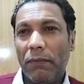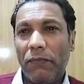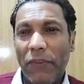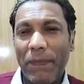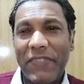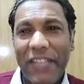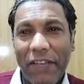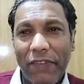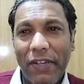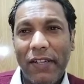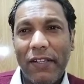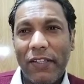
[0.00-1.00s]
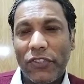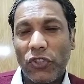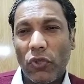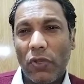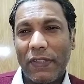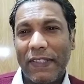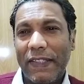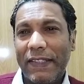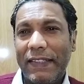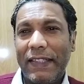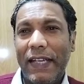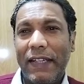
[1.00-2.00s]
from several
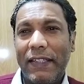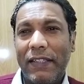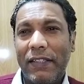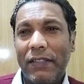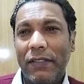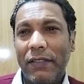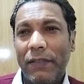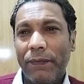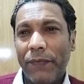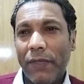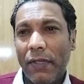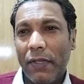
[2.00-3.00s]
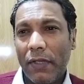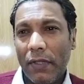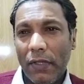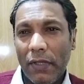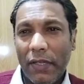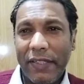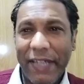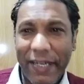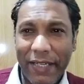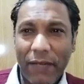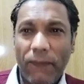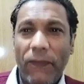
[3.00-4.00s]
sources that
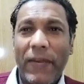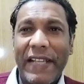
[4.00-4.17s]
TDF